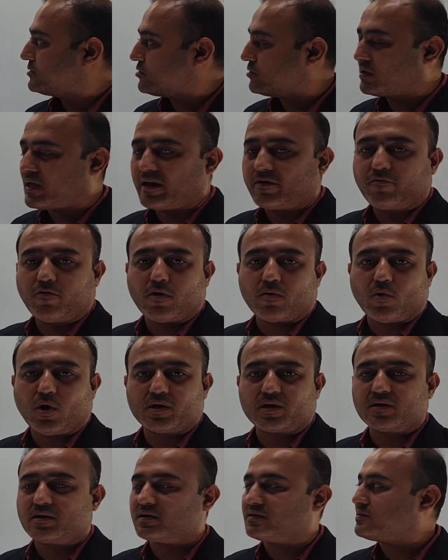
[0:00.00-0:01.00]
So therefore
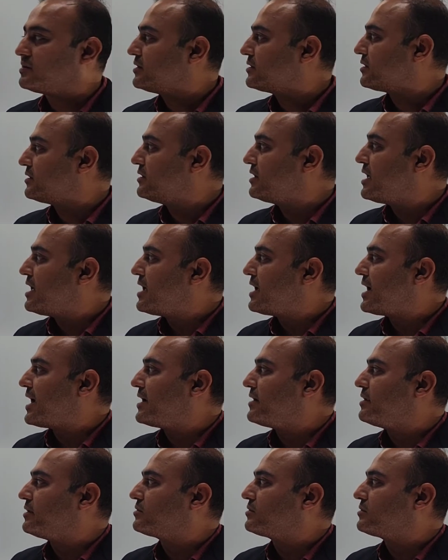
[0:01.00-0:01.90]
what it is written, and